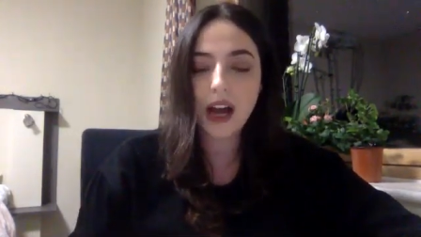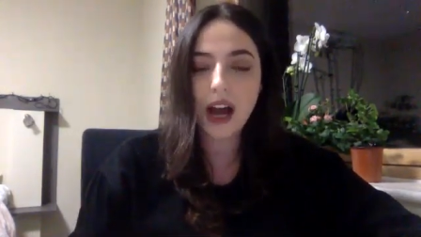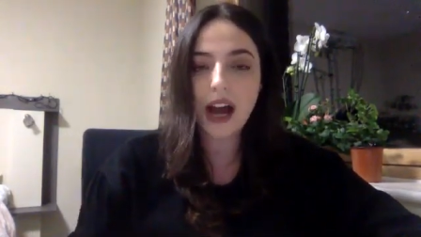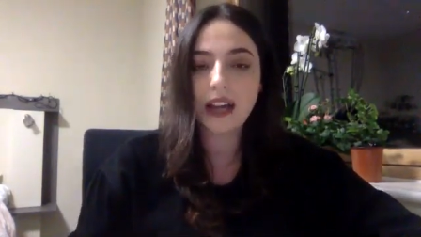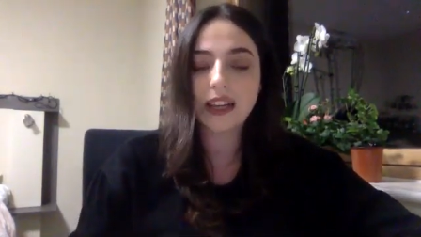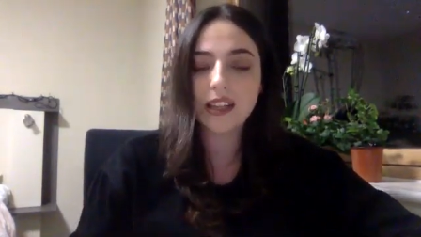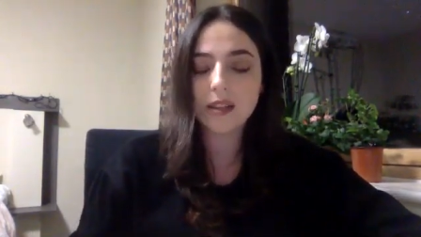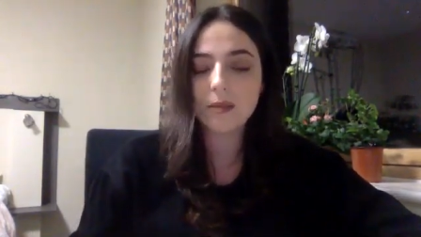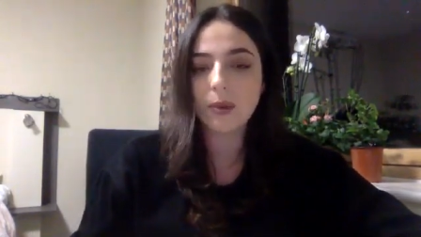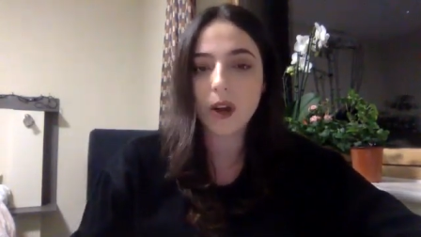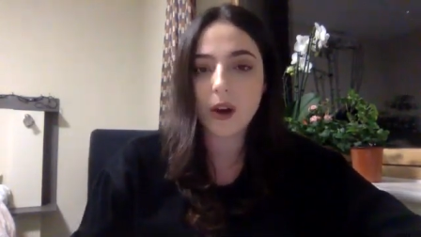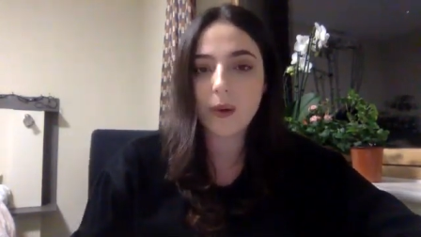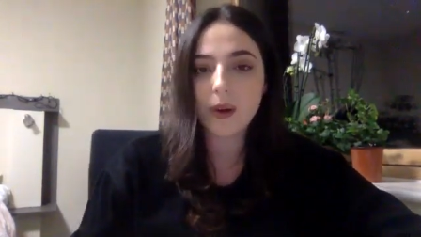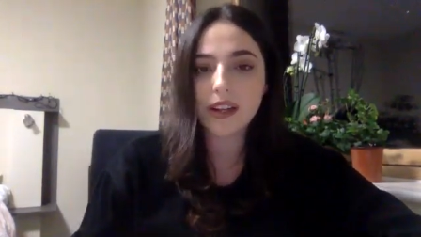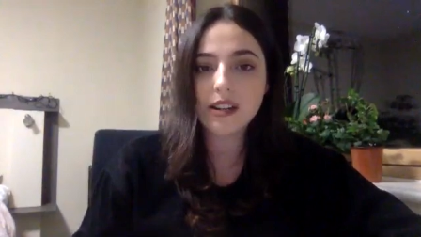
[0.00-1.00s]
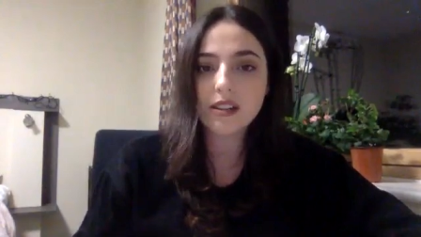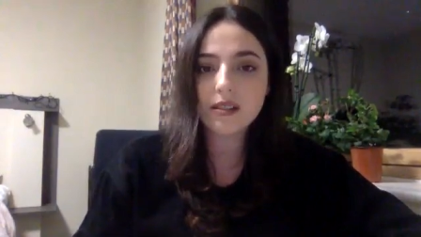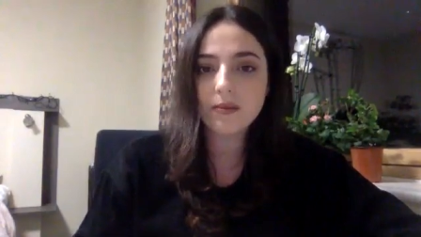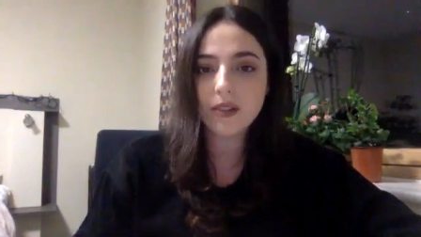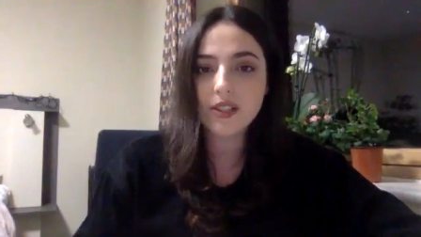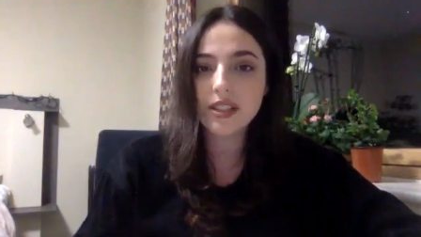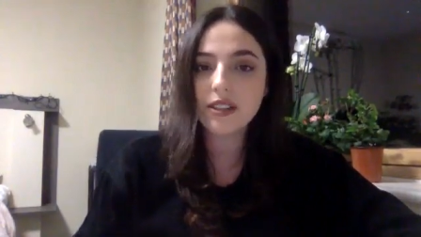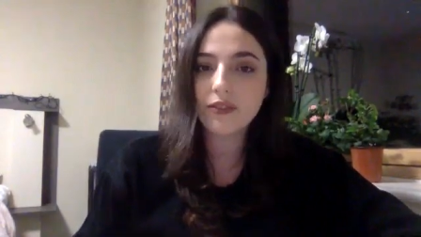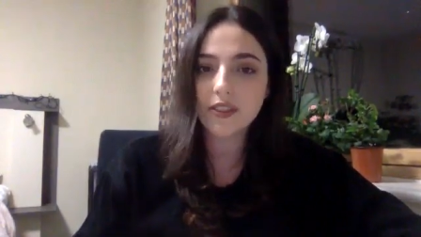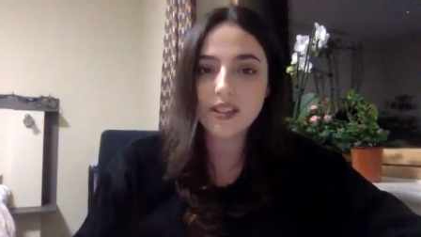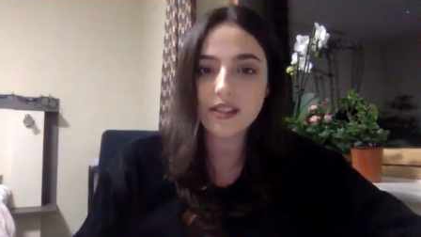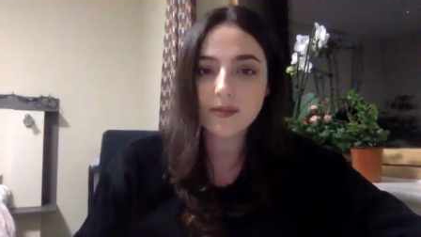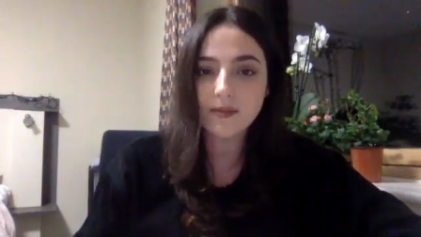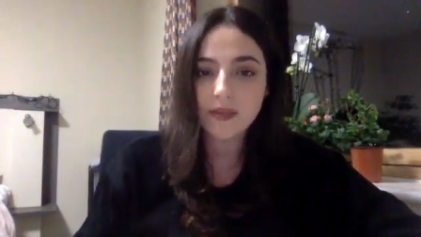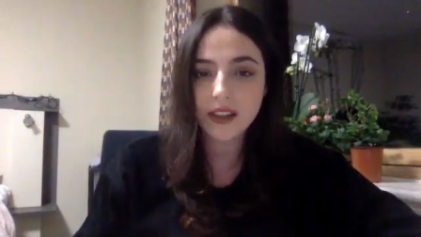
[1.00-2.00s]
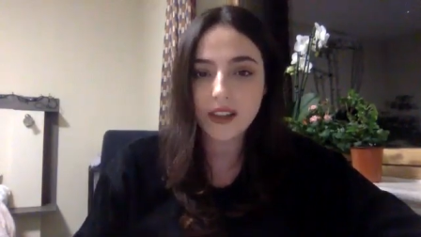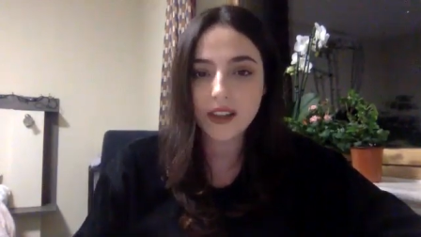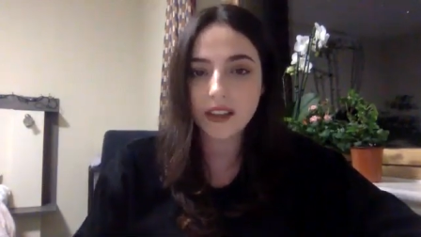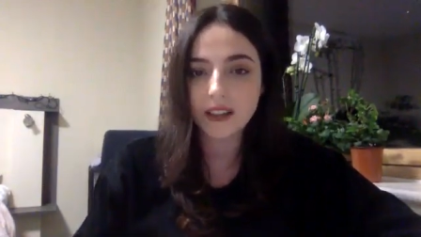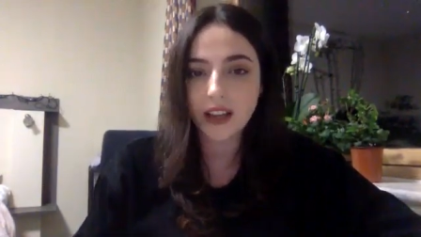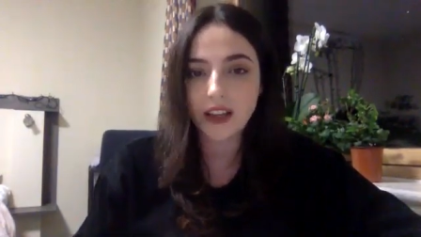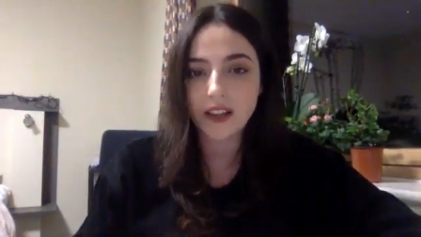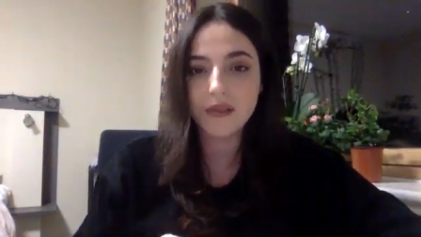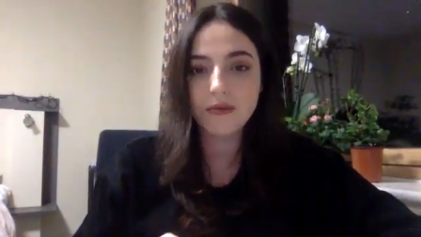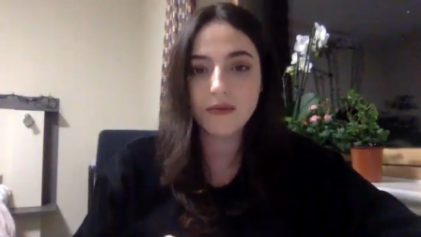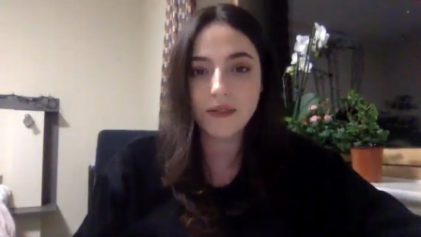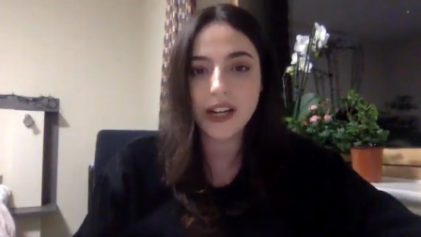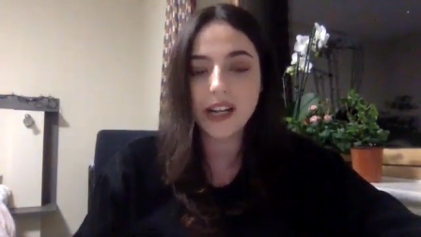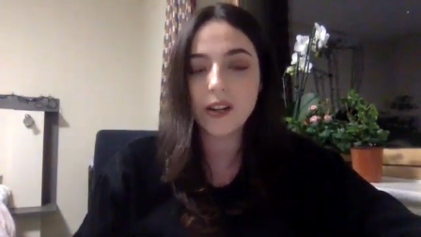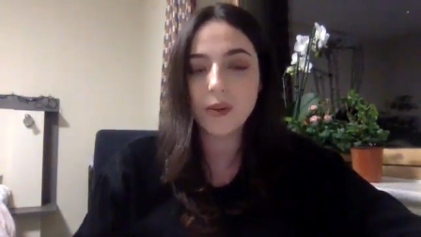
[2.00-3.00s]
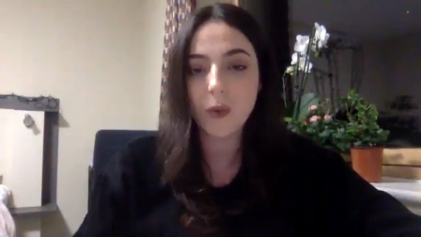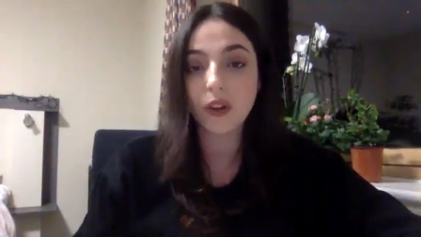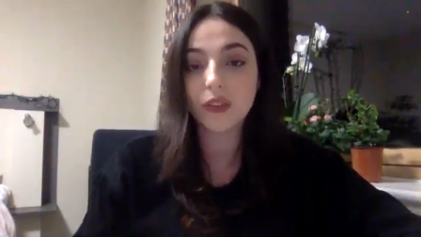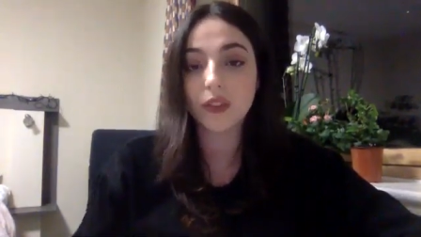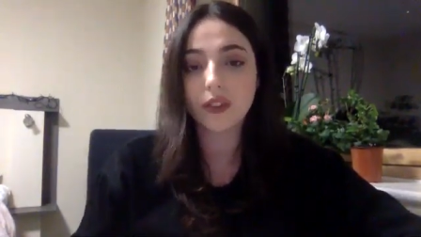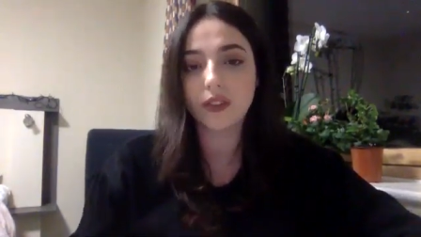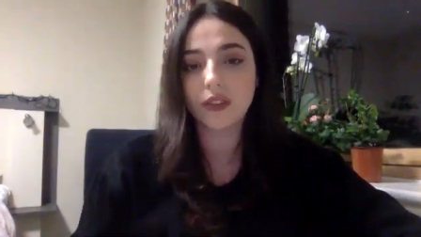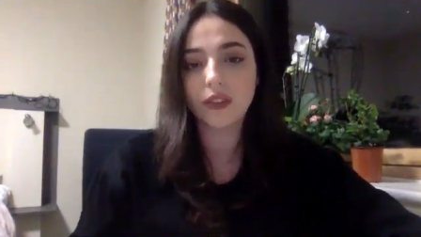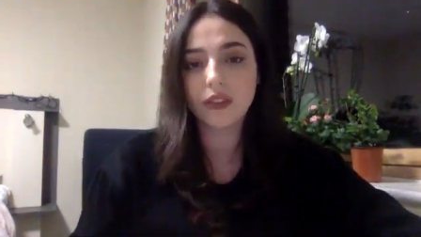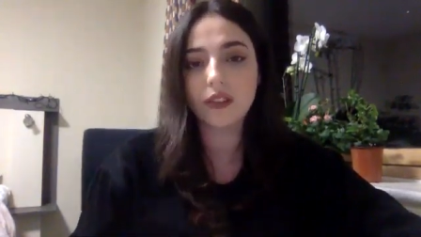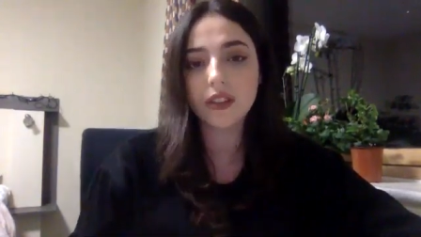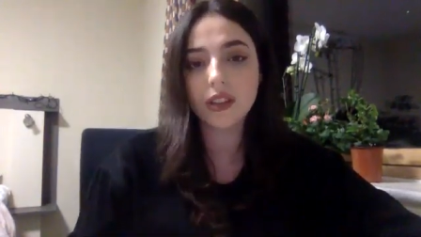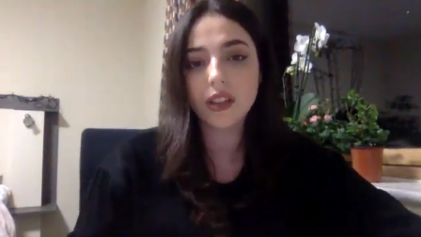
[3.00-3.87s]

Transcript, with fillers: and keep going because if it's something that you really want to do